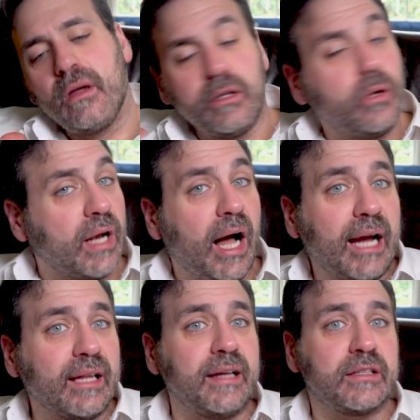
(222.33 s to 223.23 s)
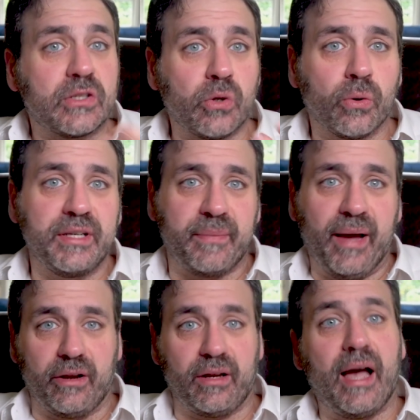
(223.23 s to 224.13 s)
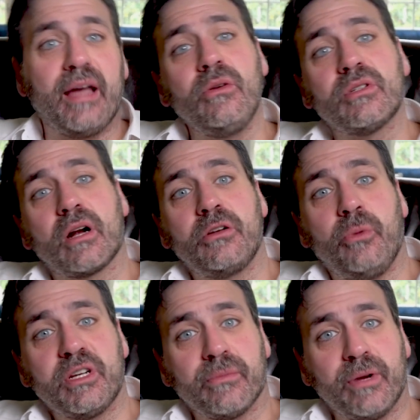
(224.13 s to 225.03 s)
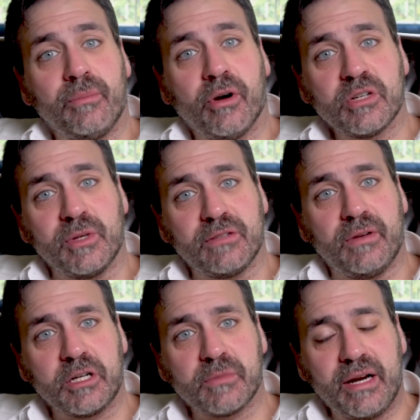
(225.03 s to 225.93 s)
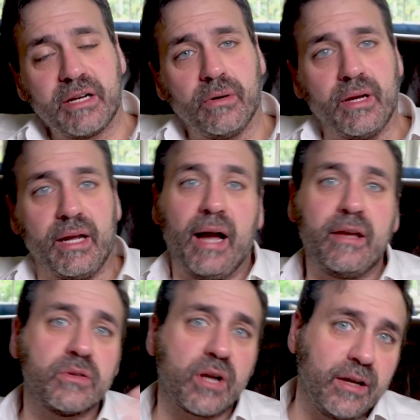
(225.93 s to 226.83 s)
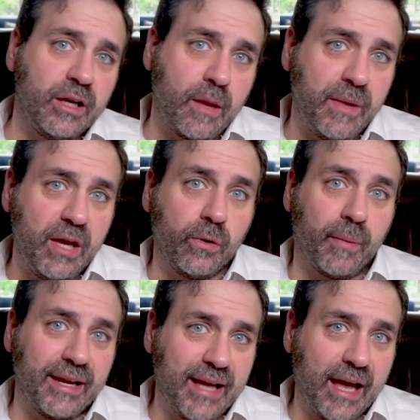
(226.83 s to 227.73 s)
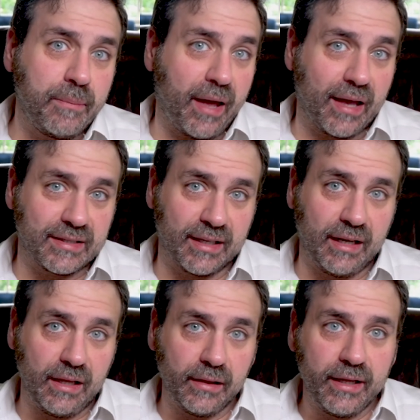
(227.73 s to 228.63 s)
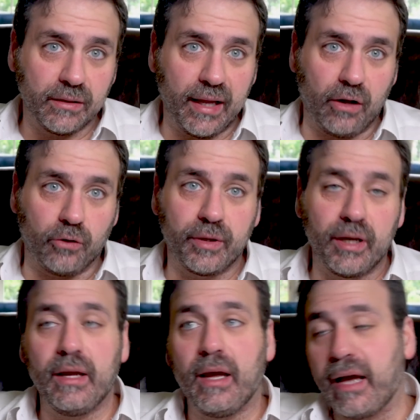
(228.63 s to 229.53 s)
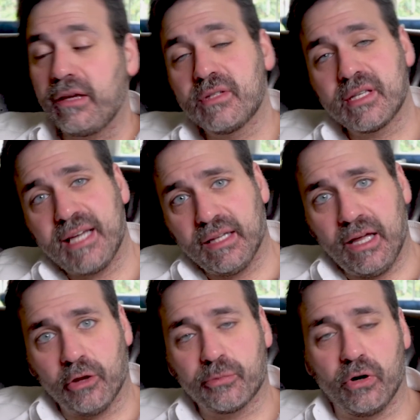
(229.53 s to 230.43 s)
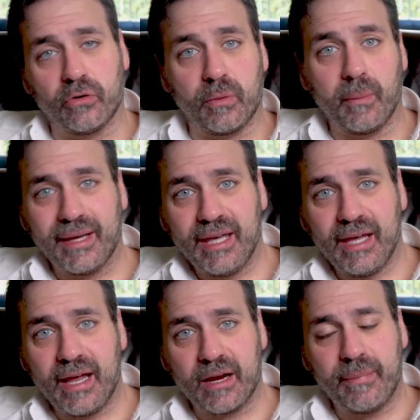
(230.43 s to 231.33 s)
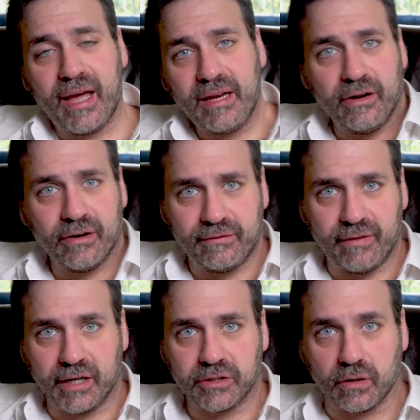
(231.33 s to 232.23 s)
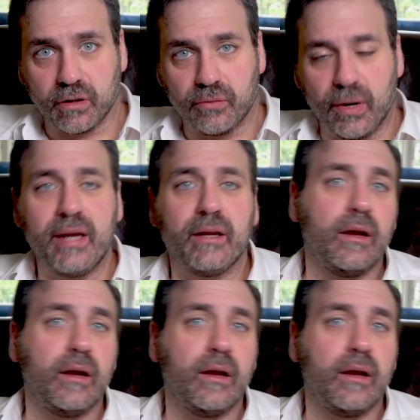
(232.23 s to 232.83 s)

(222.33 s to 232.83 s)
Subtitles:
You can highlight stories about it. I used our tuition reimbursement to finish my degree. I used our EAP when my dad passed to get legal help. I used the telehealth program when my kid had a bad ear infection, right?